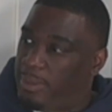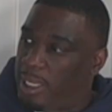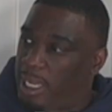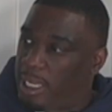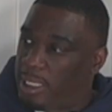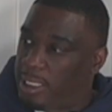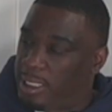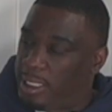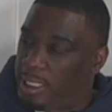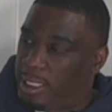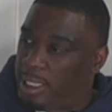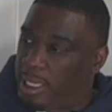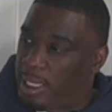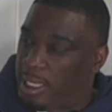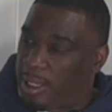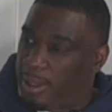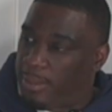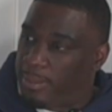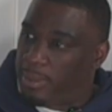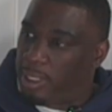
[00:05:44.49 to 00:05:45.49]
I did,
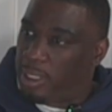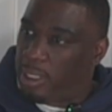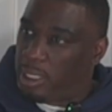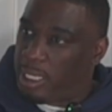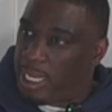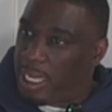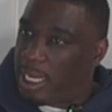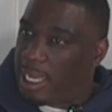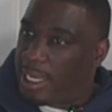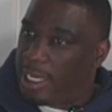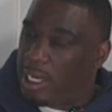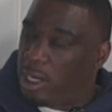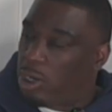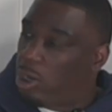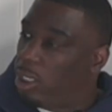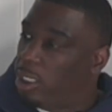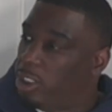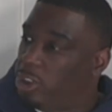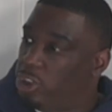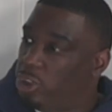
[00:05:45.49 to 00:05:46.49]
they
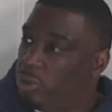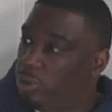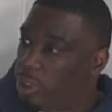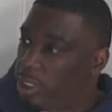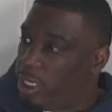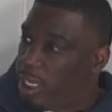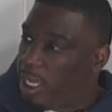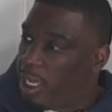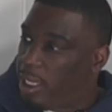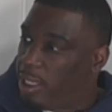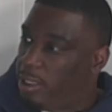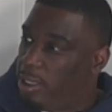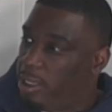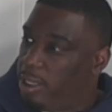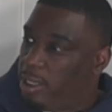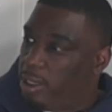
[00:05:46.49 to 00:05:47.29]
call it Junior Day.